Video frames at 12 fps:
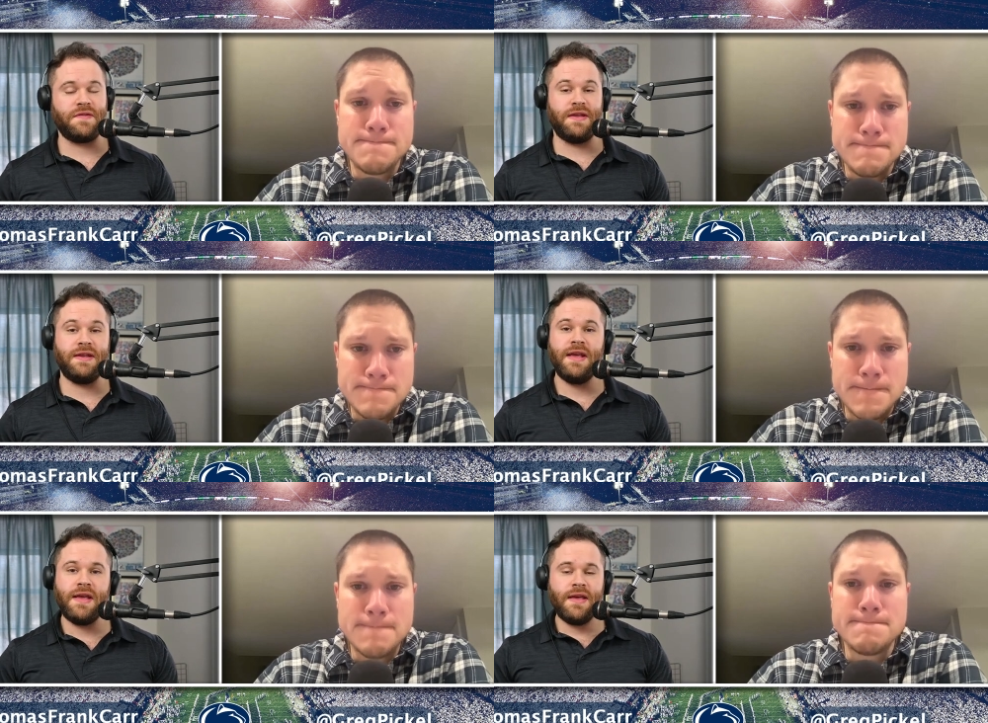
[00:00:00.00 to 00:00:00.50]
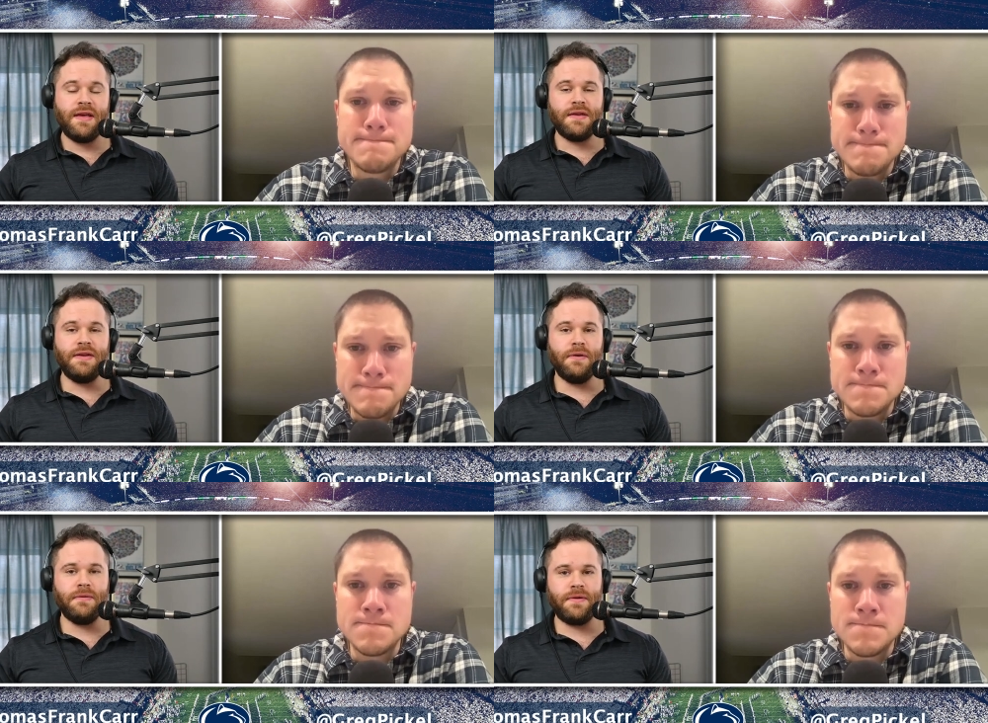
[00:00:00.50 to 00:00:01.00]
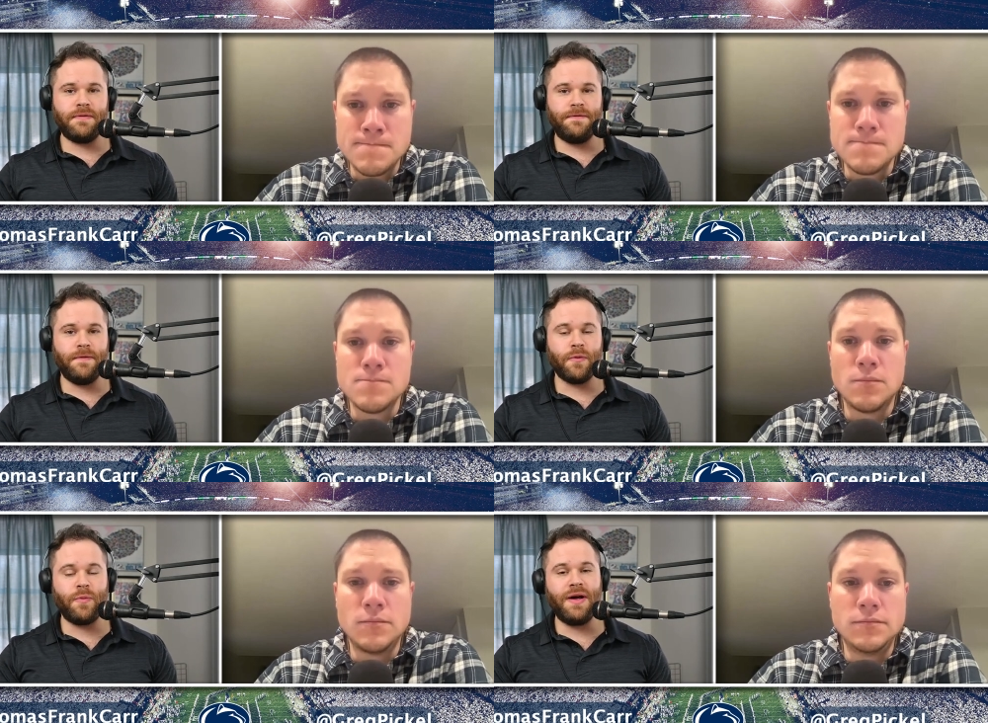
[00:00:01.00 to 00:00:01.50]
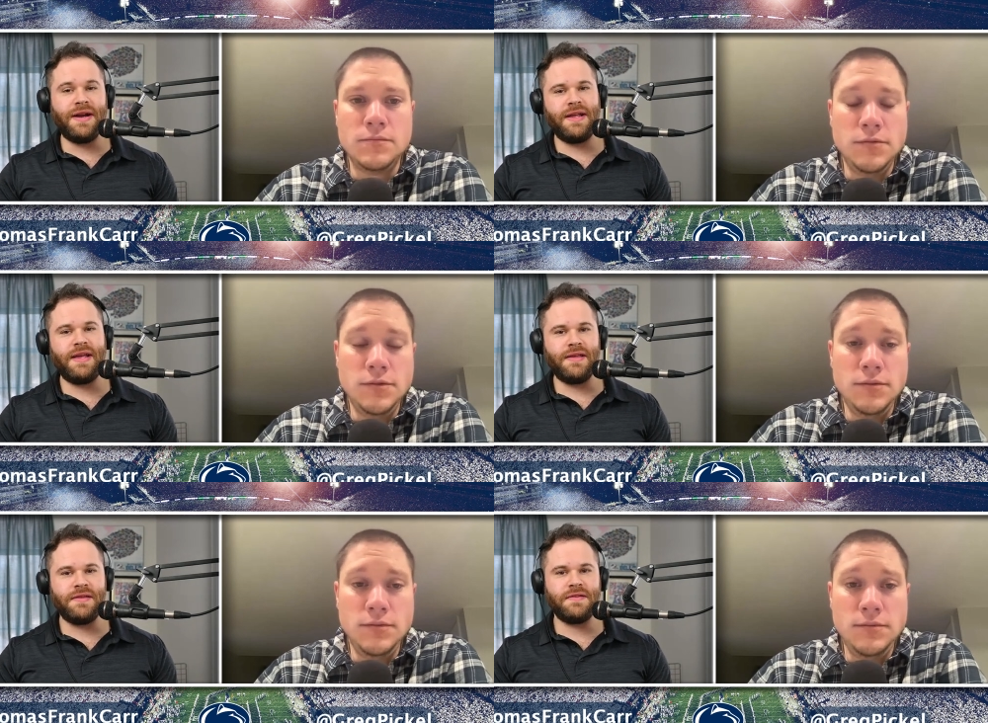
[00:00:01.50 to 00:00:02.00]
Speaker 1: And, you know, for what it
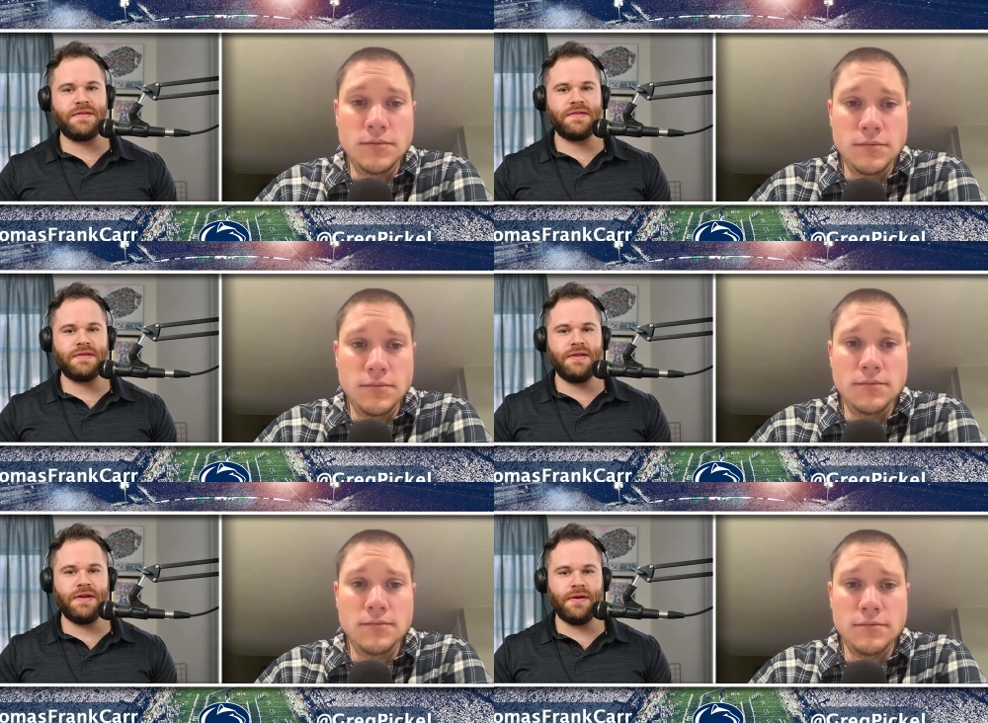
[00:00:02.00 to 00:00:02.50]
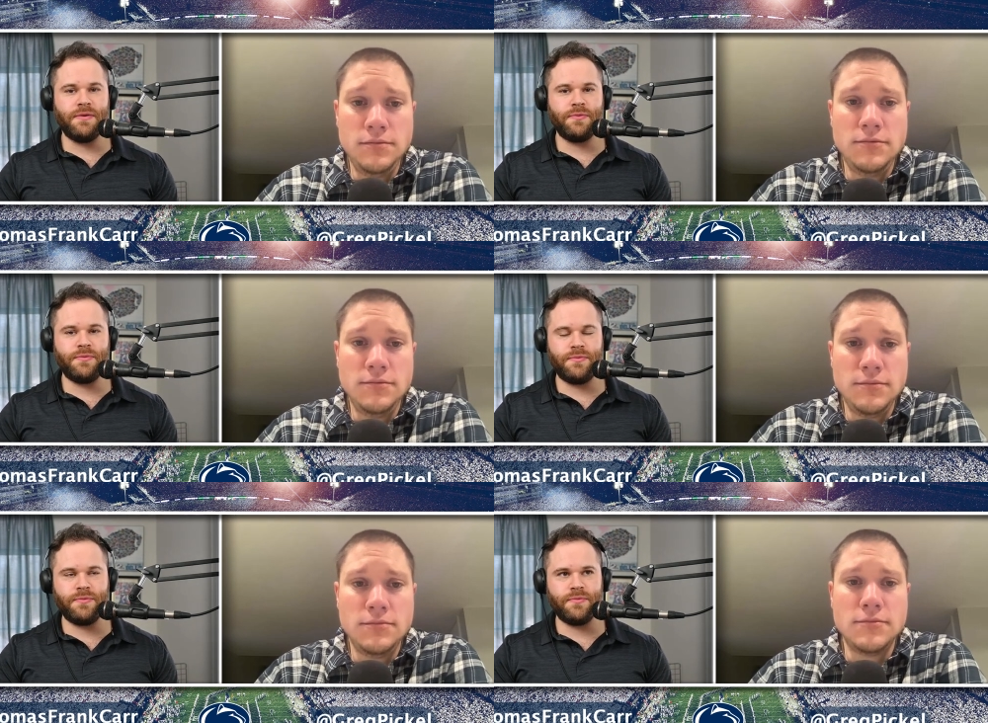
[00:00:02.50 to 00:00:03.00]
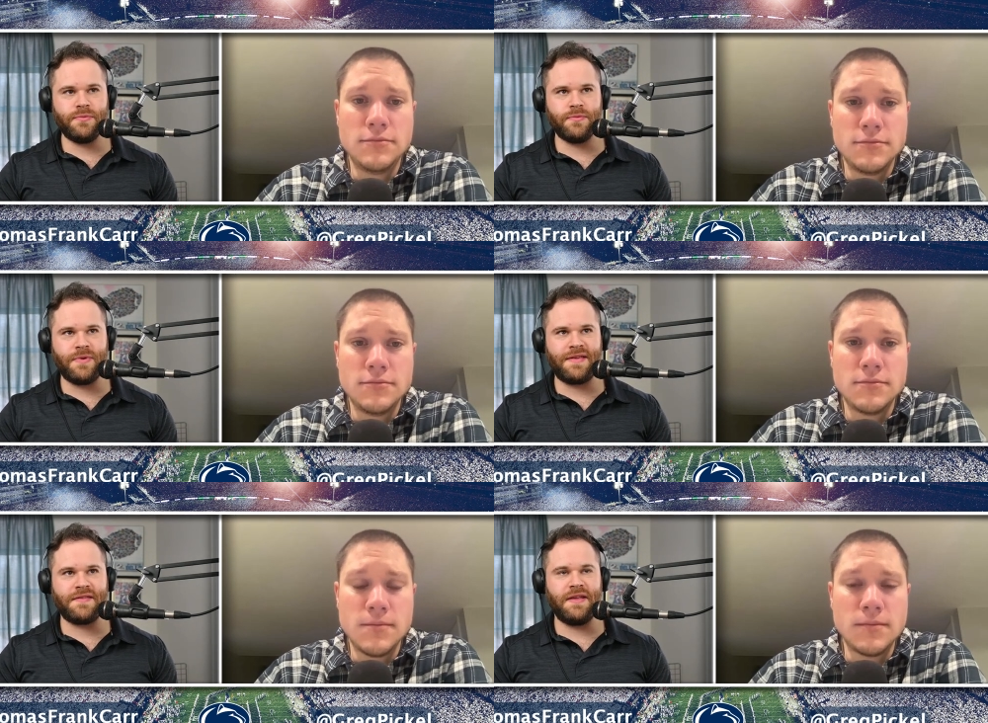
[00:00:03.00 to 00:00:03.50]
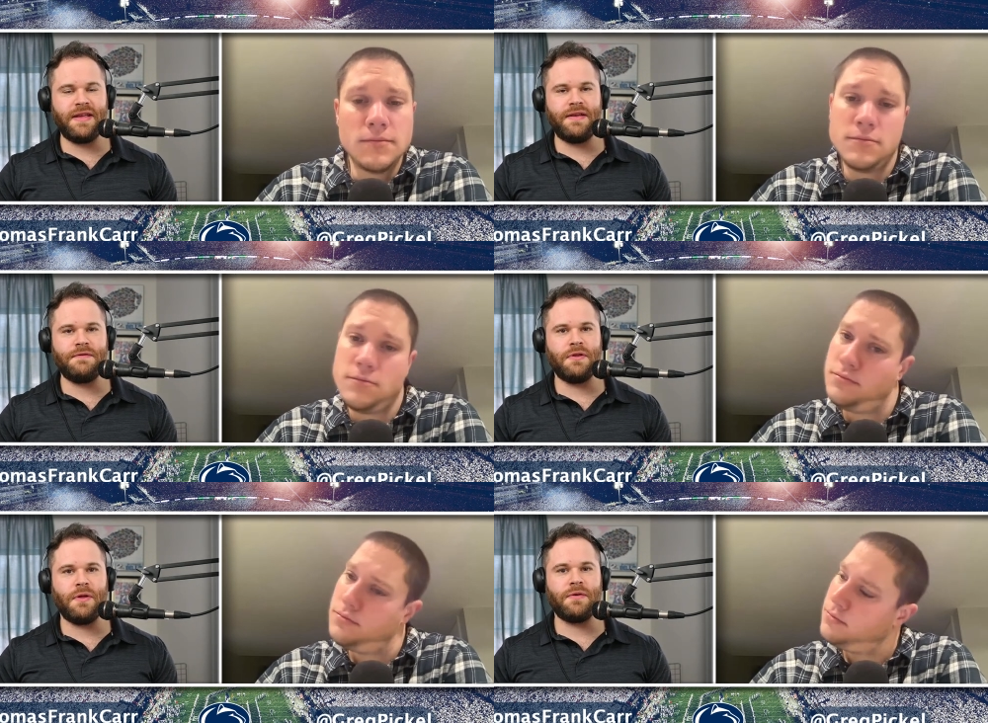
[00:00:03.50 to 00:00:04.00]
is, you know, wrestling,
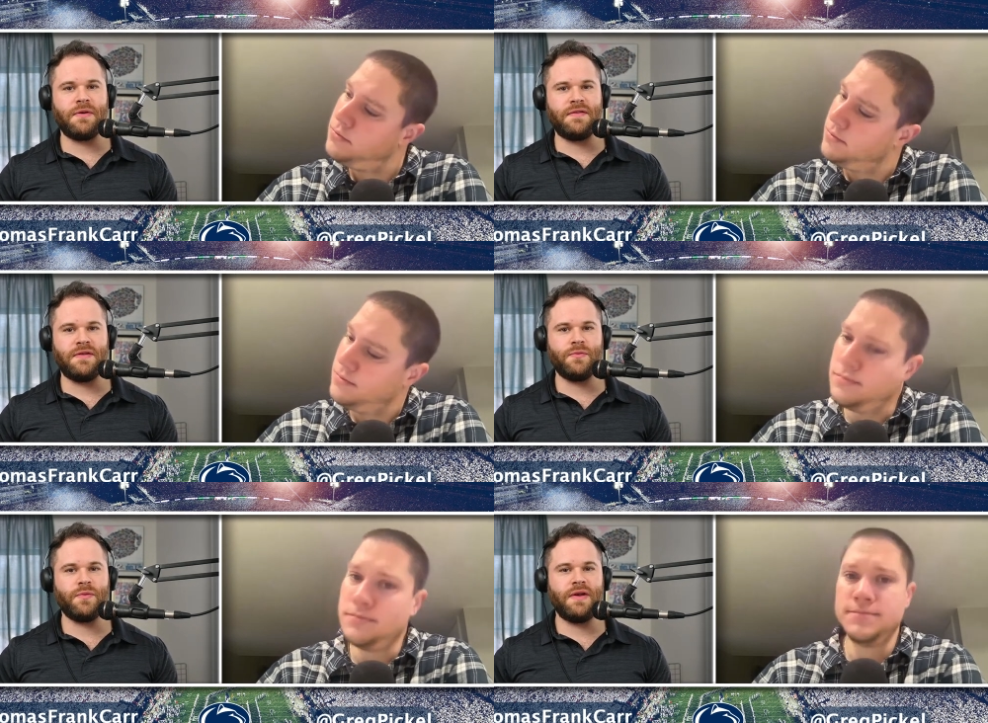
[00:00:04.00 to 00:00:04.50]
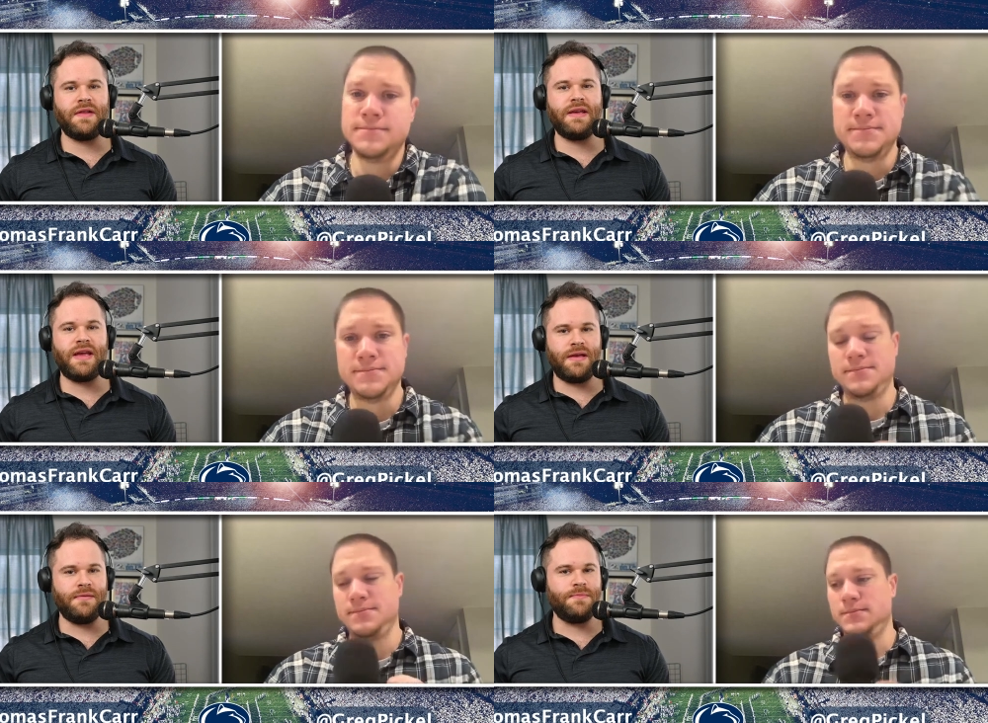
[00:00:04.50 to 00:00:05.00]
even though there isn't really